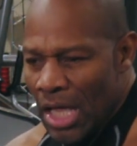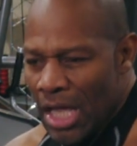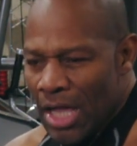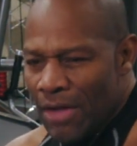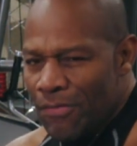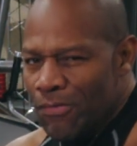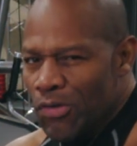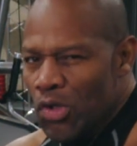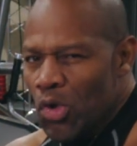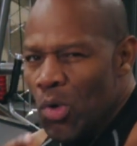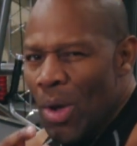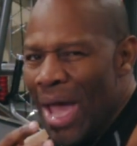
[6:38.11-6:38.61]

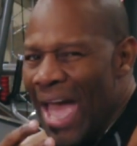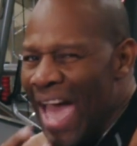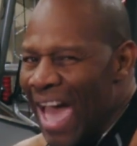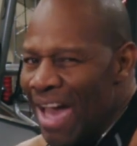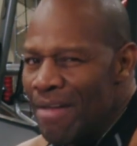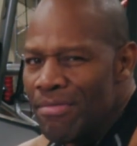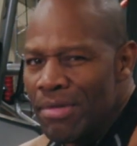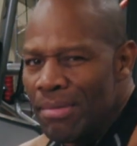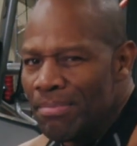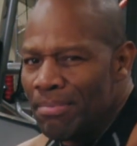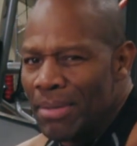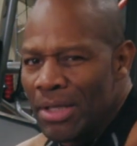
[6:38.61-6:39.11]
If you
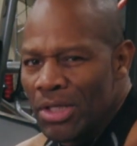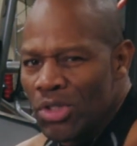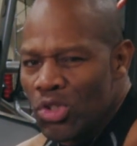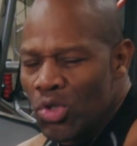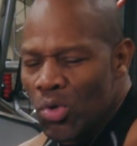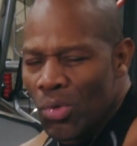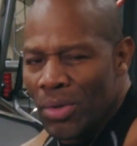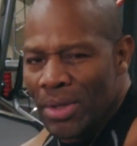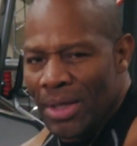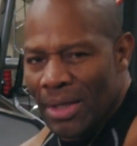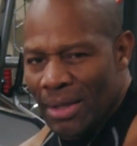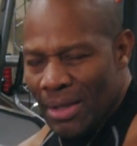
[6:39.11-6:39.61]
haven't been
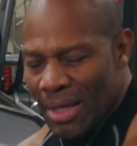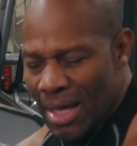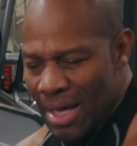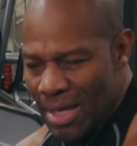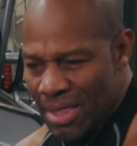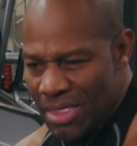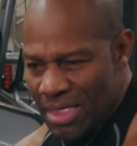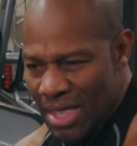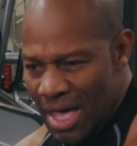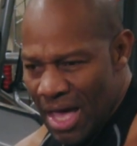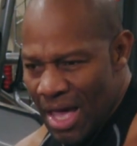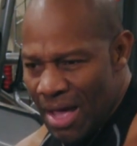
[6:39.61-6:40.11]
doing it
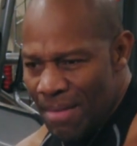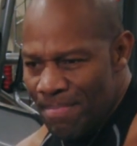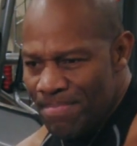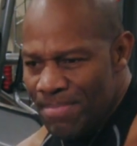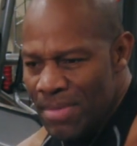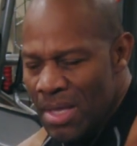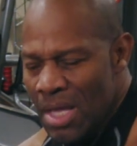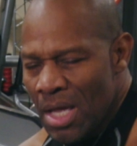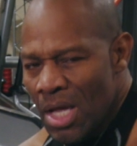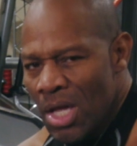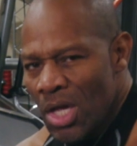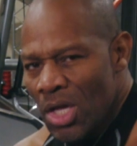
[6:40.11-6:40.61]
like that,
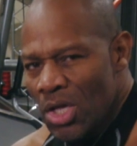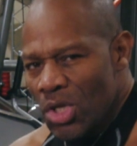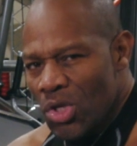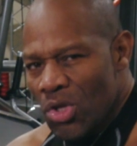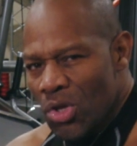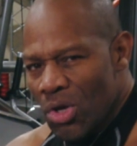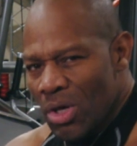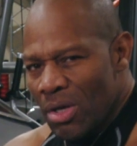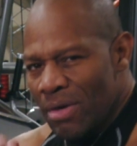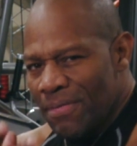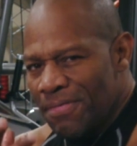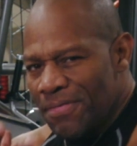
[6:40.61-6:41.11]

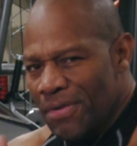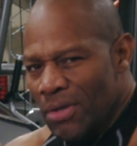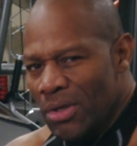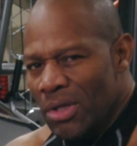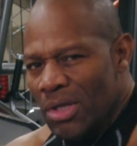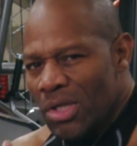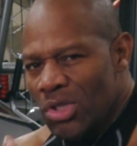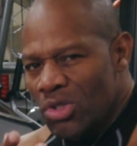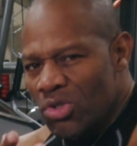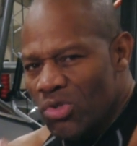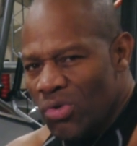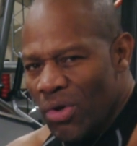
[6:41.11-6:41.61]
you're going to feel
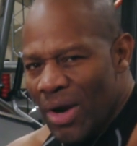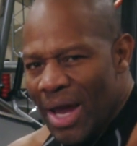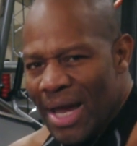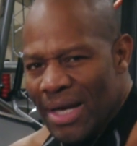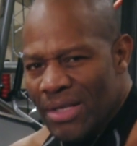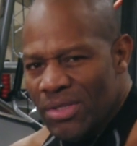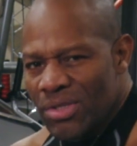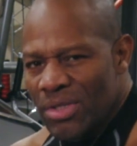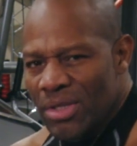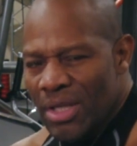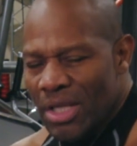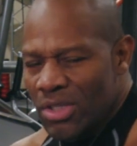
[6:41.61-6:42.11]
a
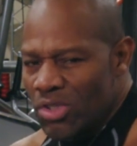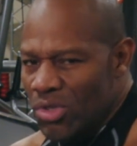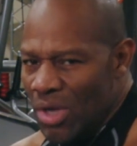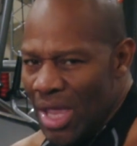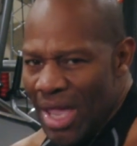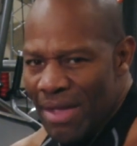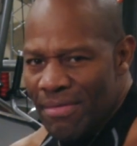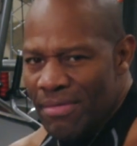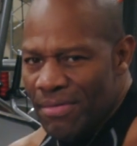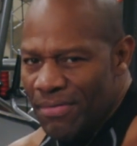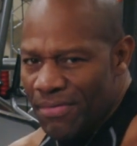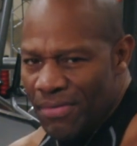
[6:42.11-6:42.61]
contraction that you
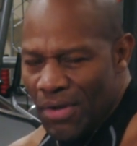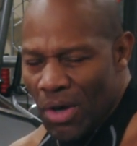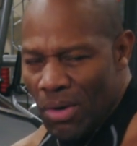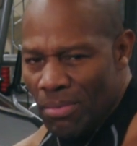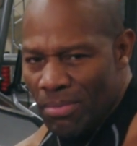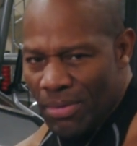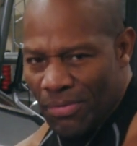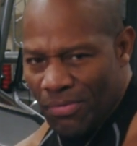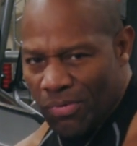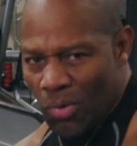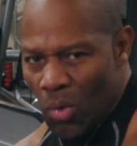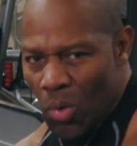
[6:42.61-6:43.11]
haven't felt
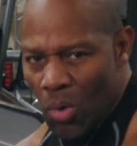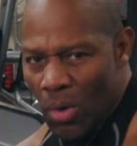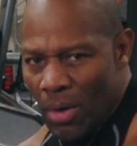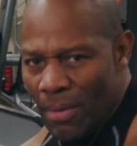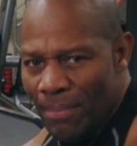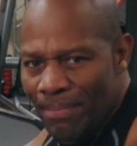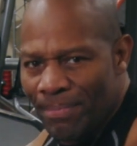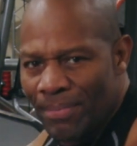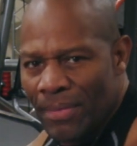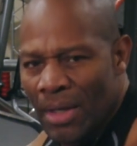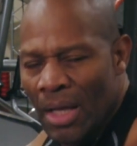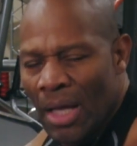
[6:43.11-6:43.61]
before.
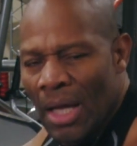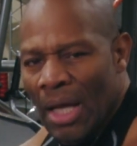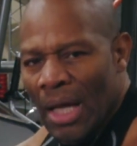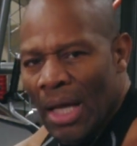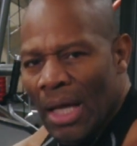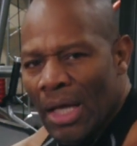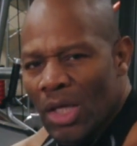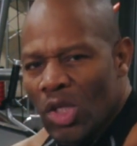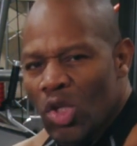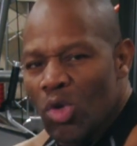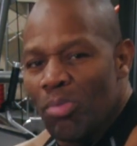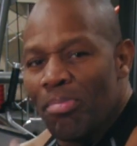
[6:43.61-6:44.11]

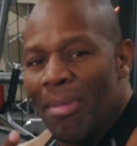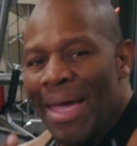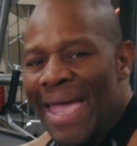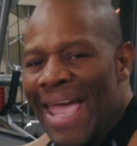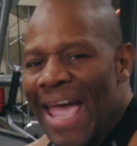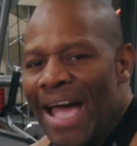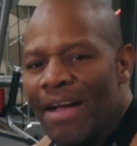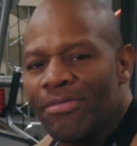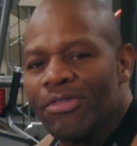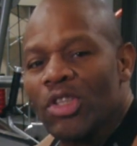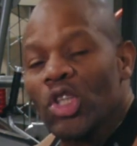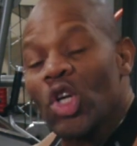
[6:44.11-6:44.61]
You may
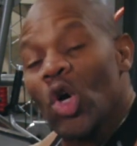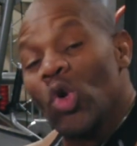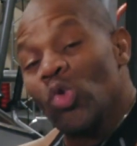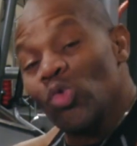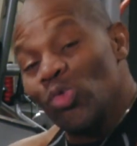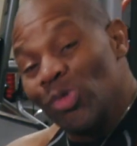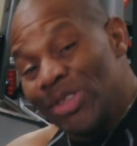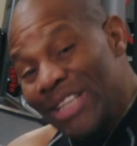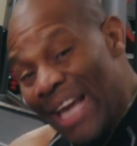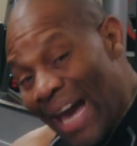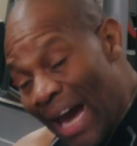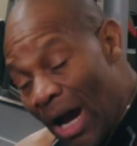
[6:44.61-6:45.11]
have to
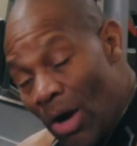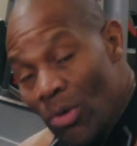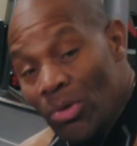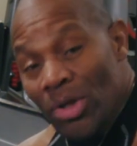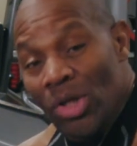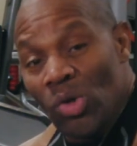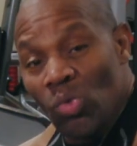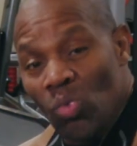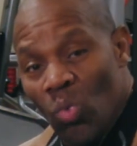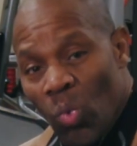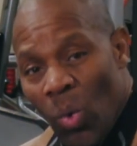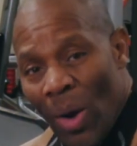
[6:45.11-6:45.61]
go down
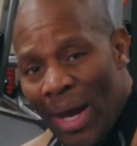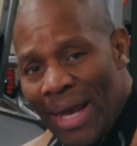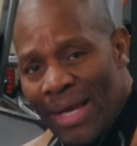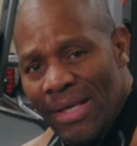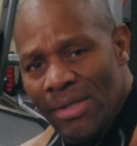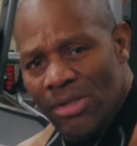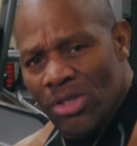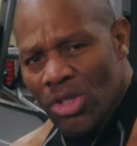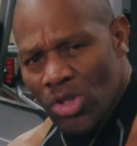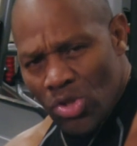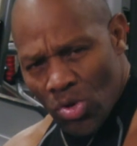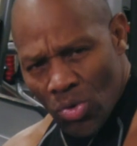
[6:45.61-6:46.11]
in
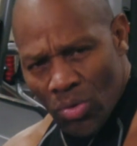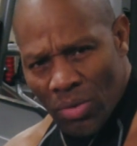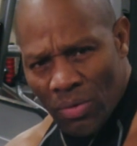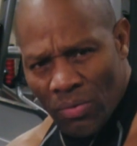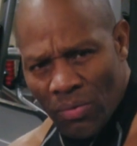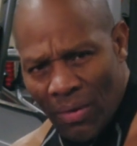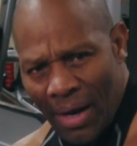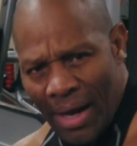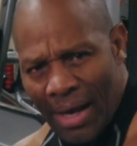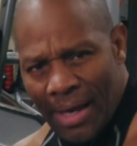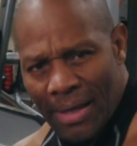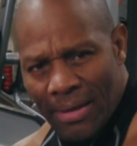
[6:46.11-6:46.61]
weight to do it
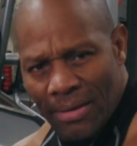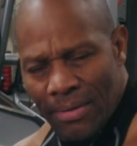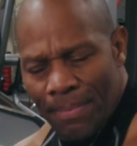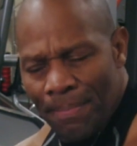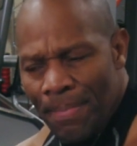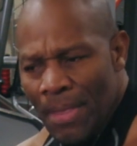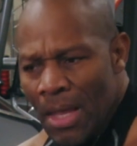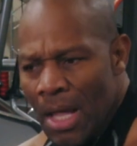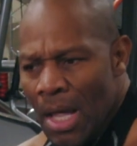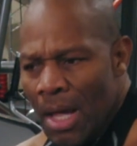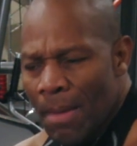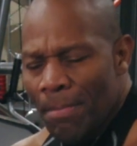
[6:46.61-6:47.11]
right.
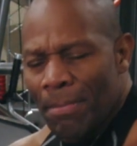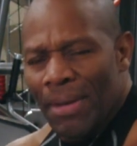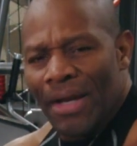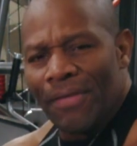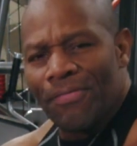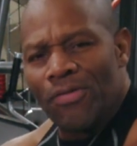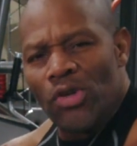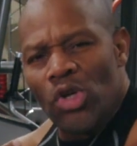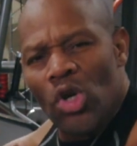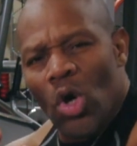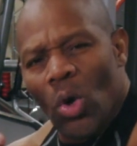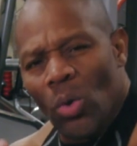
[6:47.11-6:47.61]
But
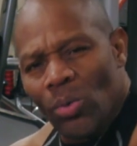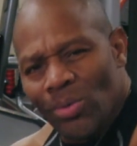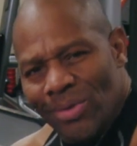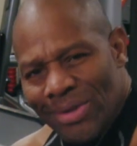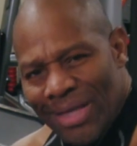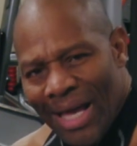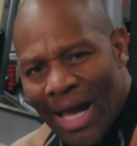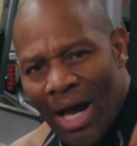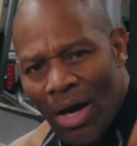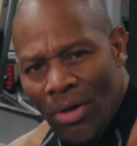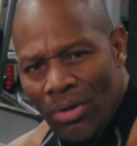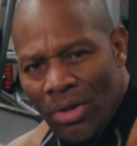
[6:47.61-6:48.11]
if you go
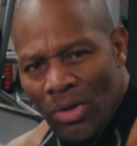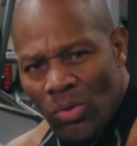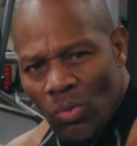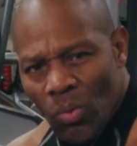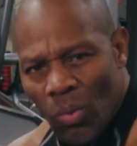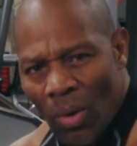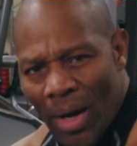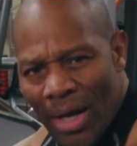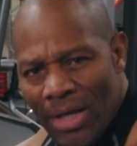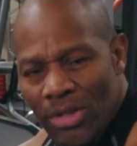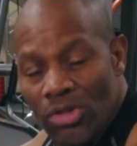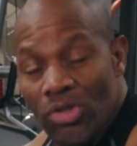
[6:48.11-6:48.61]
down in
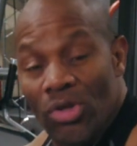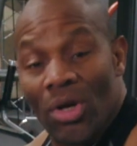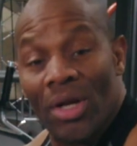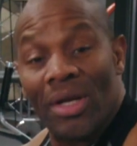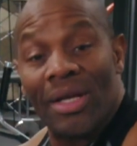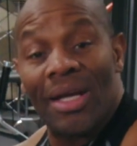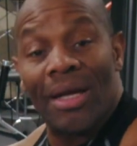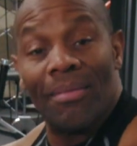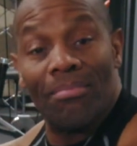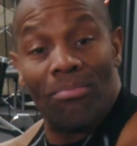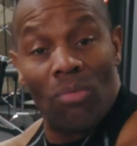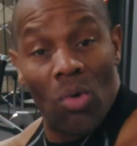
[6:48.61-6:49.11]
weight, you're
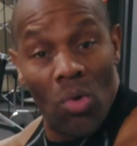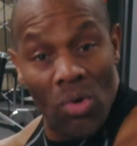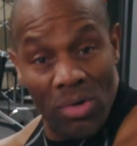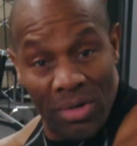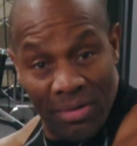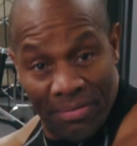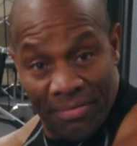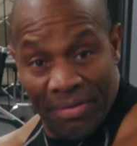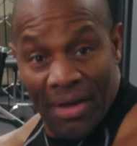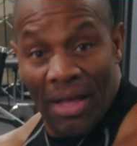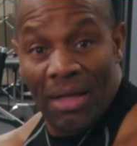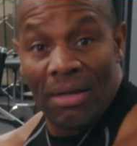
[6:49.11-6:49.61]
going to get more
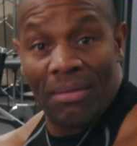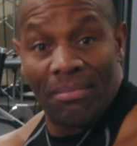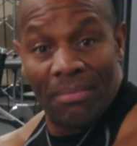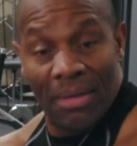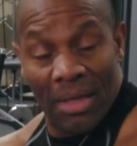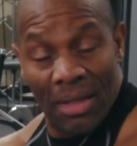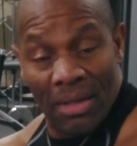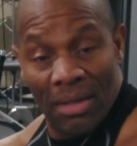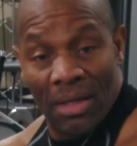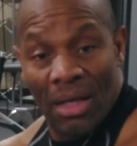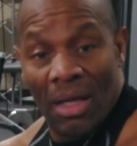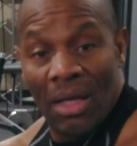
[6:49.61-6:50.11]

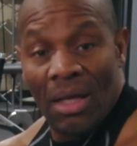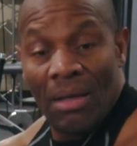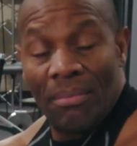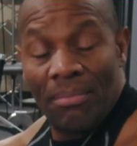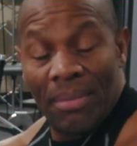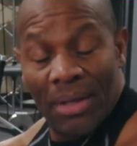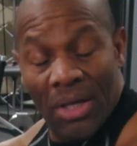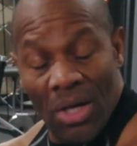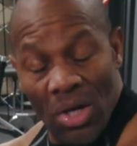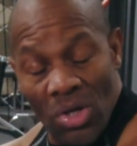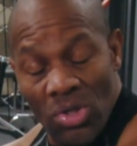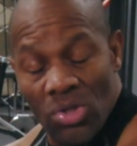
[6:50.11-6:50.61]
development
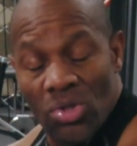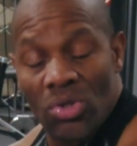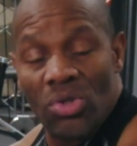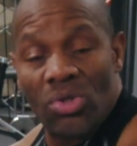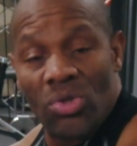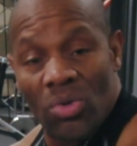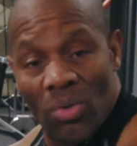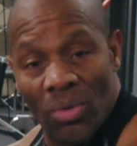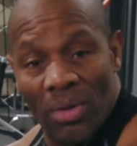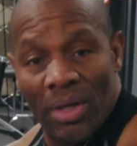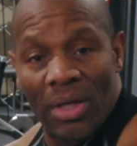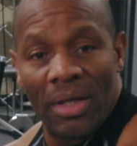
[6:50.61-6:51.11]
because you're
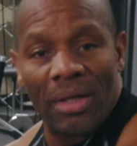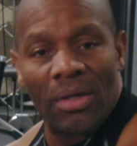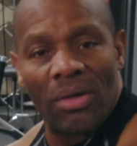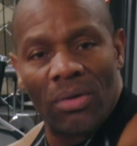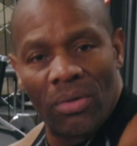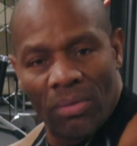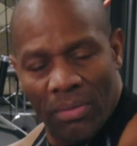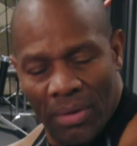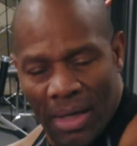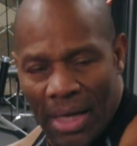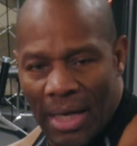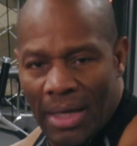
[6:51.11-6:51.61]
doing it
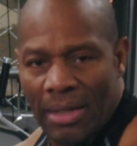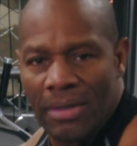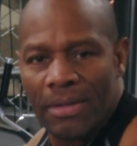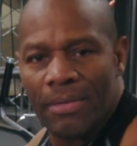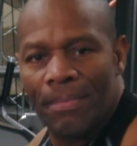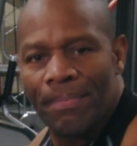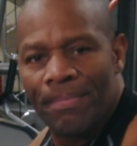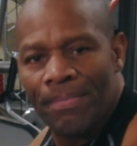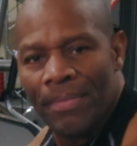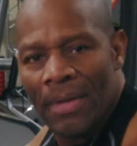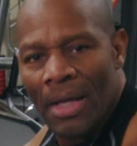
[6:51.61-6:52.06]
correct.